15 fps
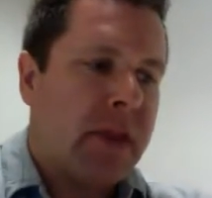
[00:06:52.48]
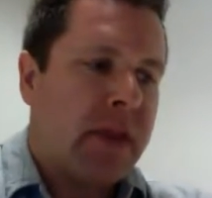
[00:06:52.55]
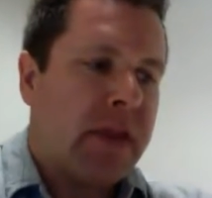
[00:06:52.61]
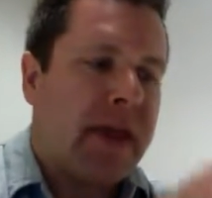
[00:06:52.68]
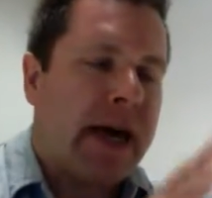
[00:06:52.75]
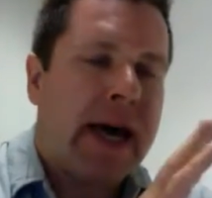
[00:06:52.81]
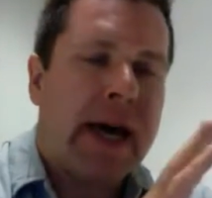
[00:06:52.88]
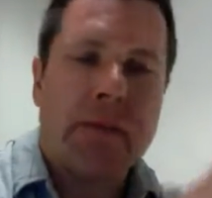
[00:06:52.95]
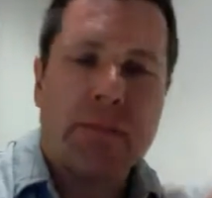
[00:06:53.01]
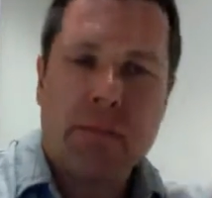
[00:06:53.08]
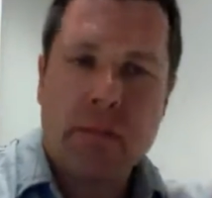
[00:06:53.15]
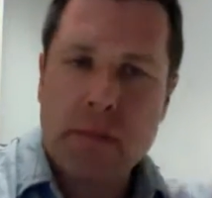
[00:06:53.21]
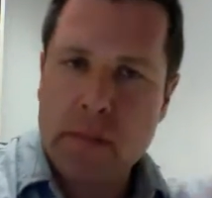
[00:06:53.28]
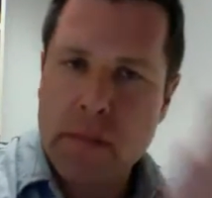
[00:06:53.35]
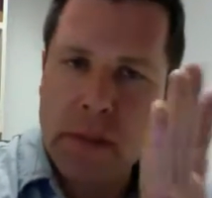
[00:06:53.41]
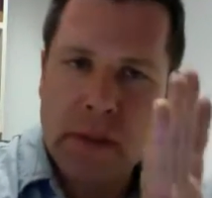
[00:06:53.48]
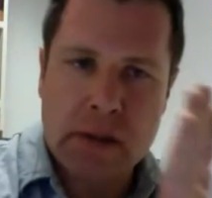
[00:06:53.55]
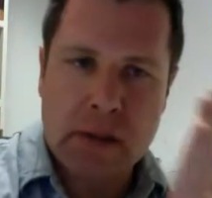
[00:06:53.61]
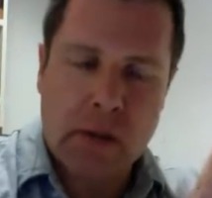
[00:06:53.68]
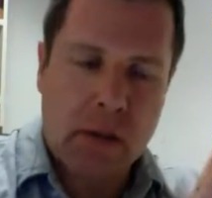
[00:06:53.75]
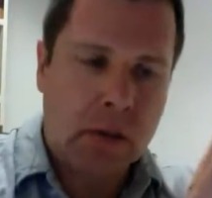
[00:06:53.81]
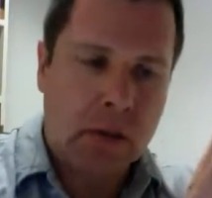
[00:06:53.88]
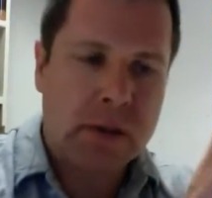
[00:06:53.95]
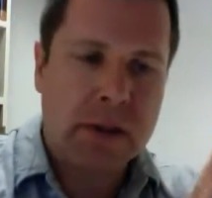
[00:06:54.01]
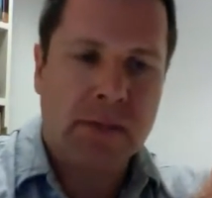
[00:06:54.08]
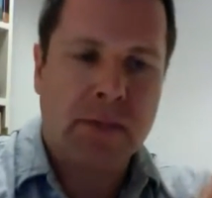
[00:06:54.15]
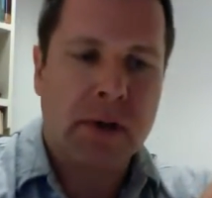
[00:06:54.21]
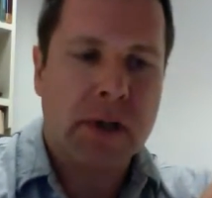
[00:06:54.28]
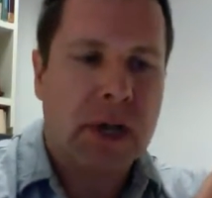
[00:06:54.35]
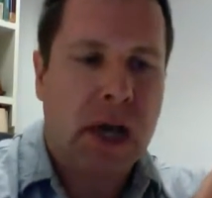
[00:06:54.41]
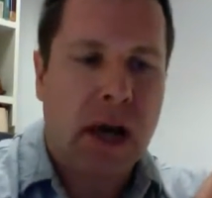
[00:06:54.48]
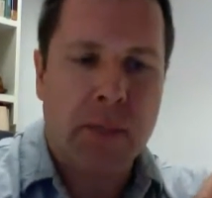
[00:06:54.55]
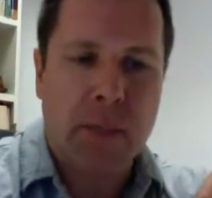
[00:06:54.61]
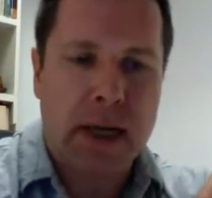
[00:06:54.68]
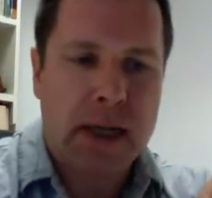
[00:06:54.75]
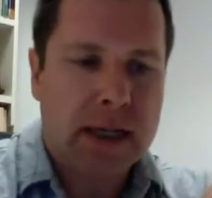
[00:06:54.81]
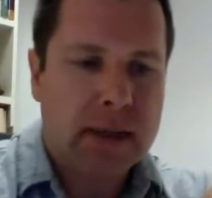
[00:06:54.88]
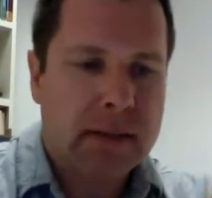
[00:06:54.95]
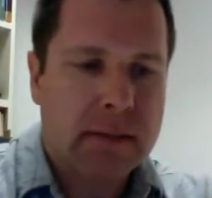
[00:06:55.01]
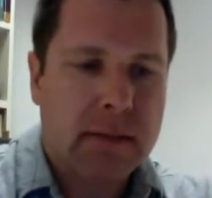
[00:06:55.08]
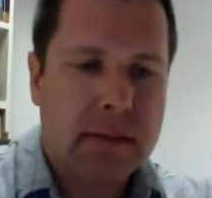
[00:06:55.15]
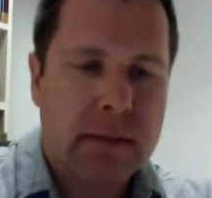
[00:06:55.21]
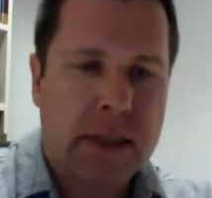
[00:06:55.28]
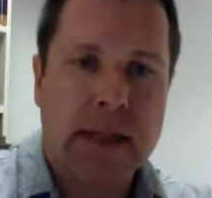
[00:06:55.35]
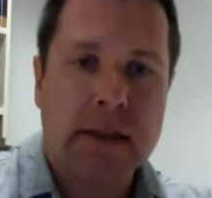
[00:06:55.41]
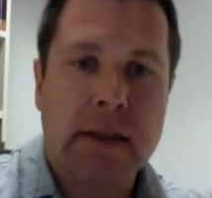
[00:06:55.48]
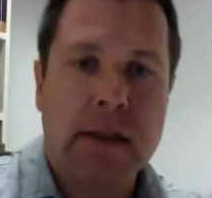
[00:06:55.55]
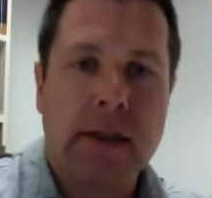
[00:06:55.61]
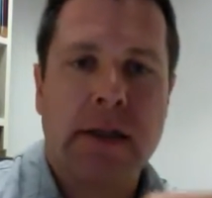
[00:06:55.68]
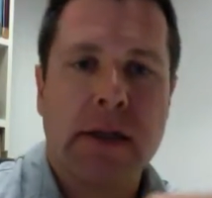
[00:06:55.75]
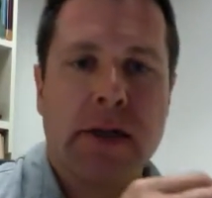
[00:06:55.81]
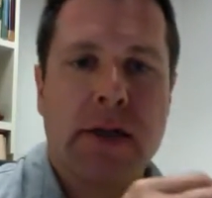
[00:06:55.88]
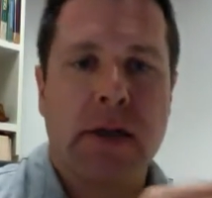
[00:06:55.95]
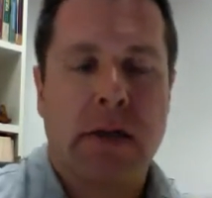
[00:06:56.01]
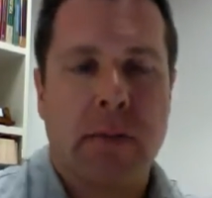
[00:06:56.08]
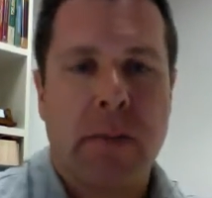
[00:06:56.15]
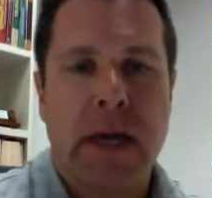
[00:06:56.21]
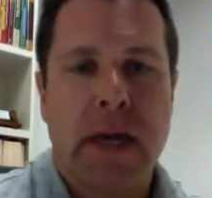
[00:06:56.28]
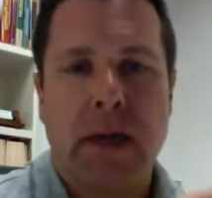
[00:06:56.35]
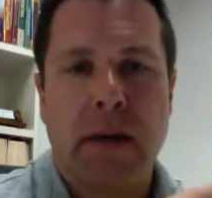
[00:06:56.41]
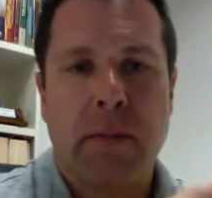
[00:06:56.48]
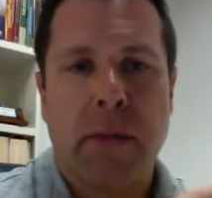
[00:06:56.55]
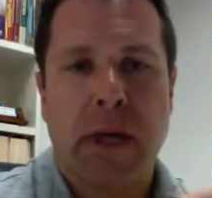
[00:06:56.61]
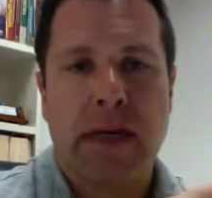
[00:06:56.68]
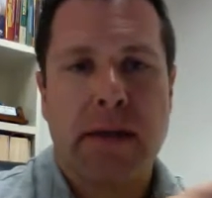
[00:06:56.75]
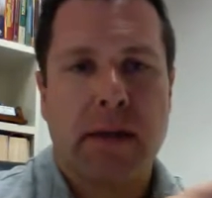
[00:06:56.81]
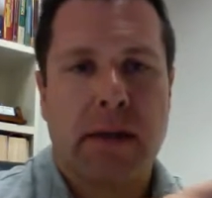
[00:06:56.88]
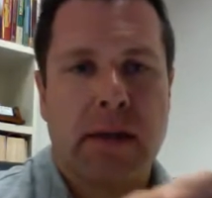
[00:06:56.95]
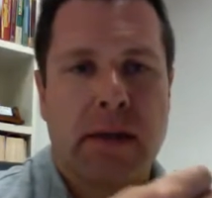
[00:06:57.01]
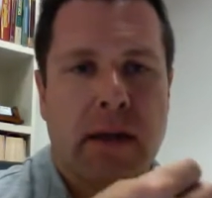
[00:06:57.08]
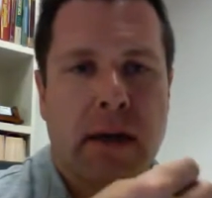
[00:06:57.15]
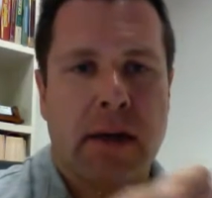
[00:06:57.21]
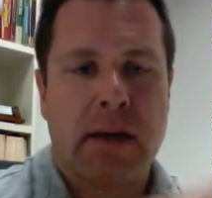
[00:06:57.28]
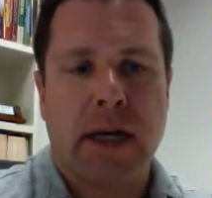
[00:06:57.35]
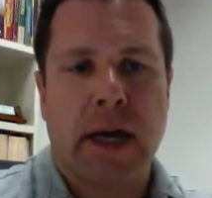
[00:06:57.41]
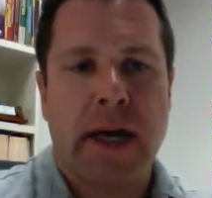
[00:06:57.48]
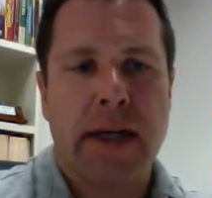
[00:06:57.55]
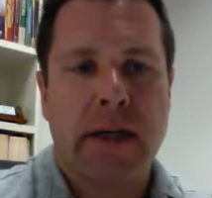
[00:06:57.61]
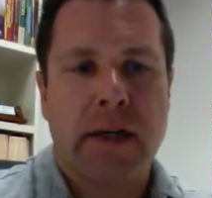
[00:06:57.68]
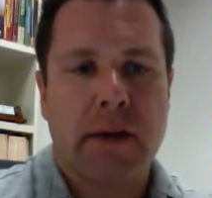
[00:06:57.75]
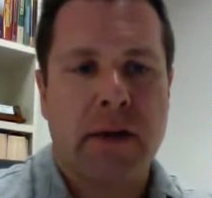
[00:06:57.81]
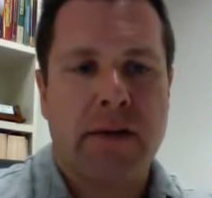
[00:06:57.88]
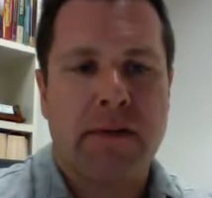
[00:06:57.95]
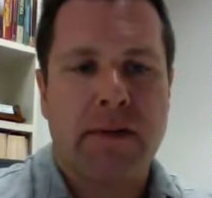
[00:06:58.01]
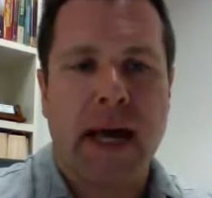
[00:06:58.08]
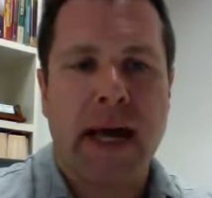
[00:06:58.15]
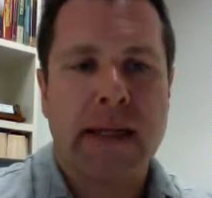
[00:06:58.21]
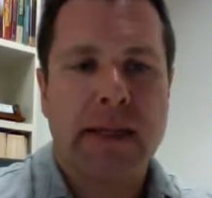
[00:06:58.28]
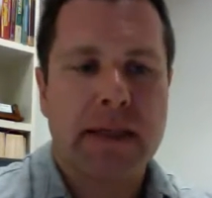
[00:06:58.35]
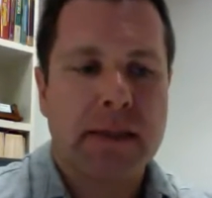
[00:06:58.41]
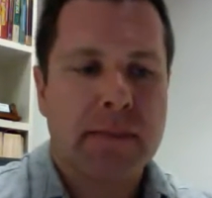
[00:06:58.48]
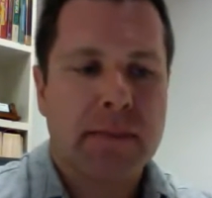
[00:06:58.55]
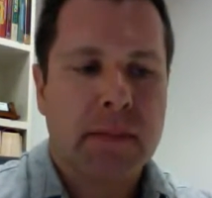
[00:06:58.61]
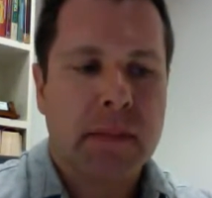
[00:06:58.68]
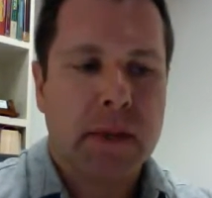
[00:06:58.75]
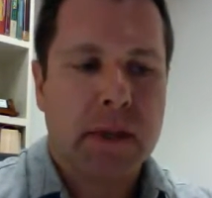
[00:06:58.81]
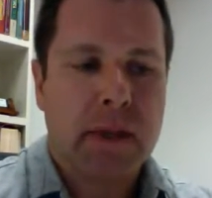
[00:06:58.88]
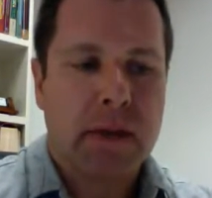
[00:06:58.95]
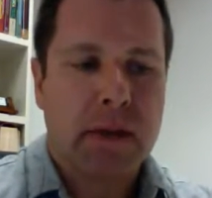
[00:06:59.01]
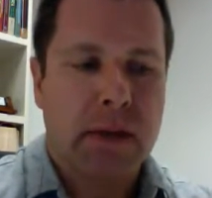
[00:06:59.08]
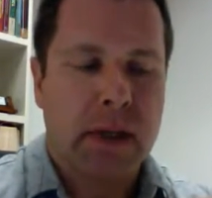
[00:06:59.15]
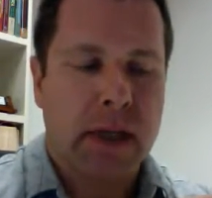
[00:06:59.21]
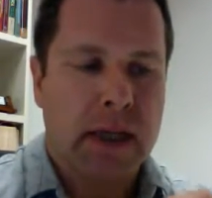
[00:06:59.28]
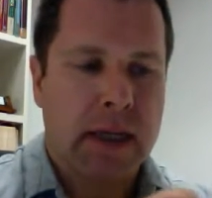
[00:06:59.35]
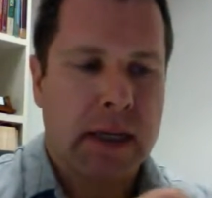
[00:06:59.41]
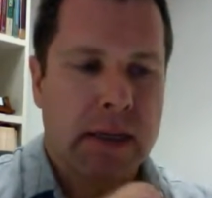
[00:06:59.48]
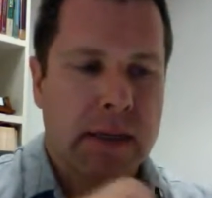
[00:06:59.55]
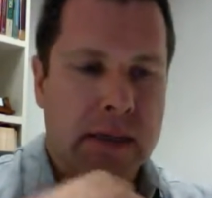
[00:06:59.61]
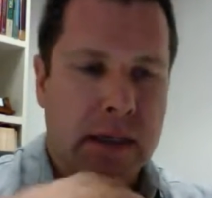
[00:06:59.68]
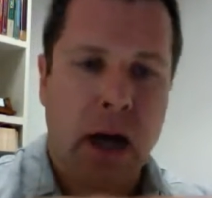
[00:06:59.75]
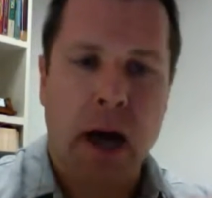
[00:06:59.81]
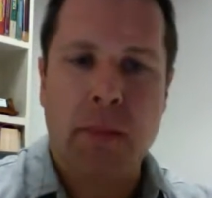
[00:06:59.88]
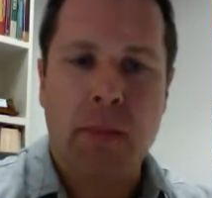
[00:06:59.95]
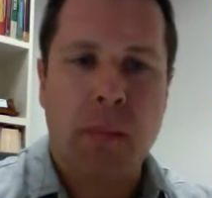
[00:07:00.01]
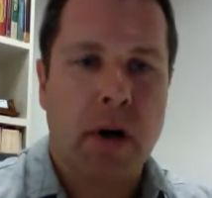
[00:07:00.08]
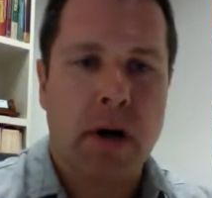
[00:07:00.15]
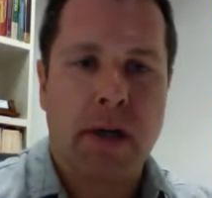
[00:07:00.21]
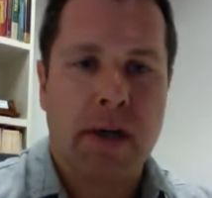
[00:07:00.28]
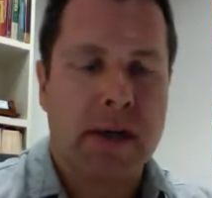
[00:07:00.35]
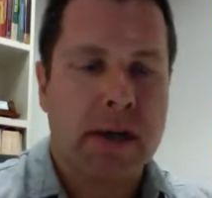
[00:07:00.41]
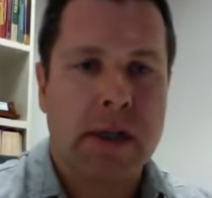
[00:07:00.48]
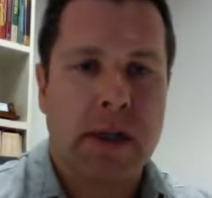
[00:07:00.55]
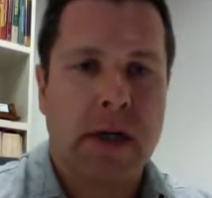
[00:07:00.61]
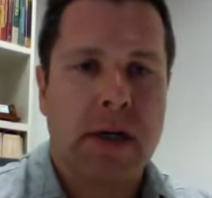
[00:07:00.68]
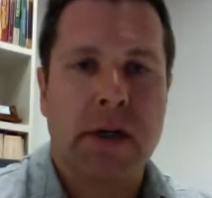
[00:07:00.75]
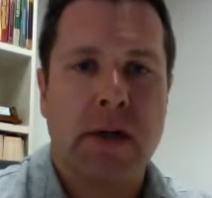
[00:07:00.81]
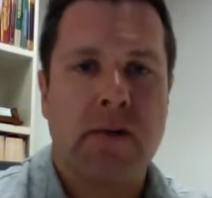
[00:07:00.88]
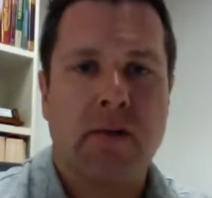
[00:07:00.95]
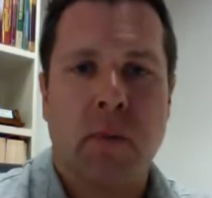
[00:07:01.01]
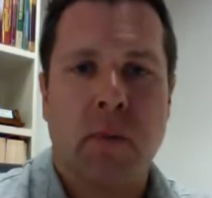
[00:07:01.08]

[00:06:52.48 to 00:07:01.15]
that is a whole different topic. That's a decision you're making based on dietary fats, and is not part of the discussion of